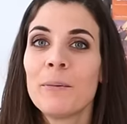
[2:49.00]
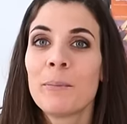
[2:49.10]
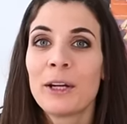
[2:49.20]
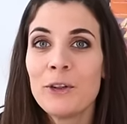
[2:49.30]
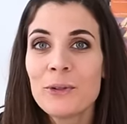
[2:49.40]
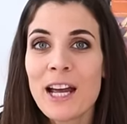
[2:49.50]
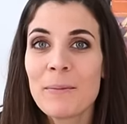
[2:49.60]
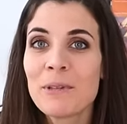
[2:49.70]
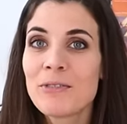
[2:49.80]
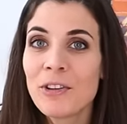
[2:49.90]
My new
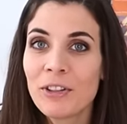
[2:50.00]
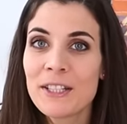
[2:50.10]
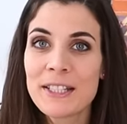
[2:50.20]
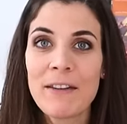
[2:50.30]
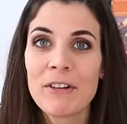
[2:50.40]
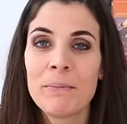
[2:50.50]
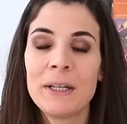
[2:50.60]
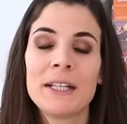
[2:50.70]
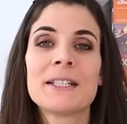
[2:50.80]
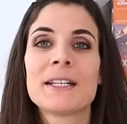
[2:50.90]
time is 57
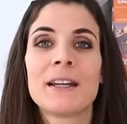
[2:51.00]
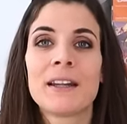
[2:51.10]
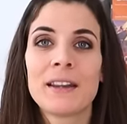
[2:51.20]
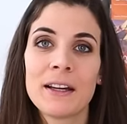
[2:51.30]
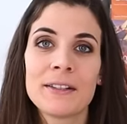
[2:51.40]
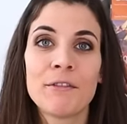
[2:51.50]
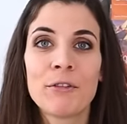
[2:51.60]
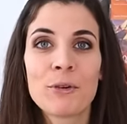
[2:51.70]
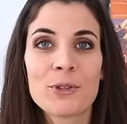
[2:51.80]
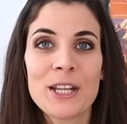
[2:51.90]
minutes and
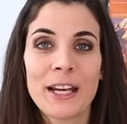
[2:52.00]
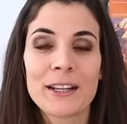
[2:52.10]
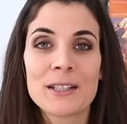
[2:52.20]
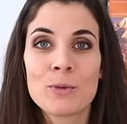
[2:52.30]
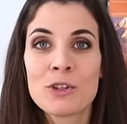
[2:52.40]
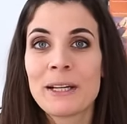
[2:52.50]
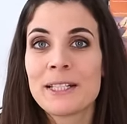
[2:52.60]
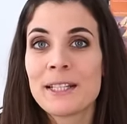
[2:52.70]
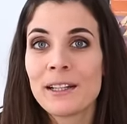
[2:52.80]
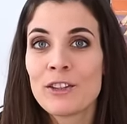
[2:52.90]
34 seconds, which
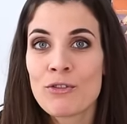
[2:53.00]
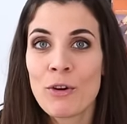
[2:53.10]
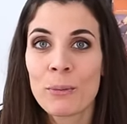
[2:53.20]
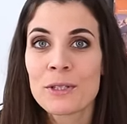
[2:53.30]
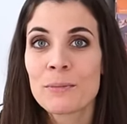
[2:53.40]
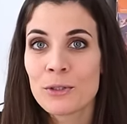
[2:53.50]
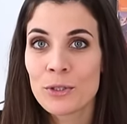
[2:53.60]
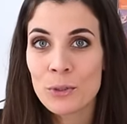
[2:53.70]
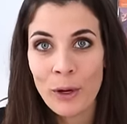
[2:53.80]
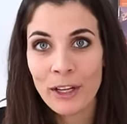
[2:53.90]
basically drops me to
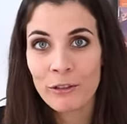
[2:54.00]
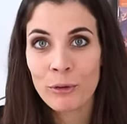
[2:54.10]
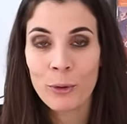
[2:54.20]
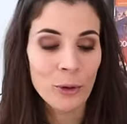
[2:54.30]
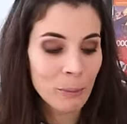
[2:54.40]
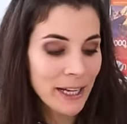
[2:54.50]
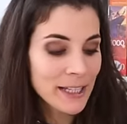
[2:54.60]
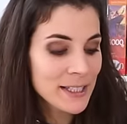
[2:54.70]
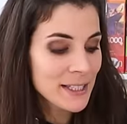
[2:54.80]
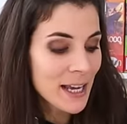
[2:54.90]
24th
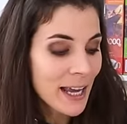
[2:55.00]
place.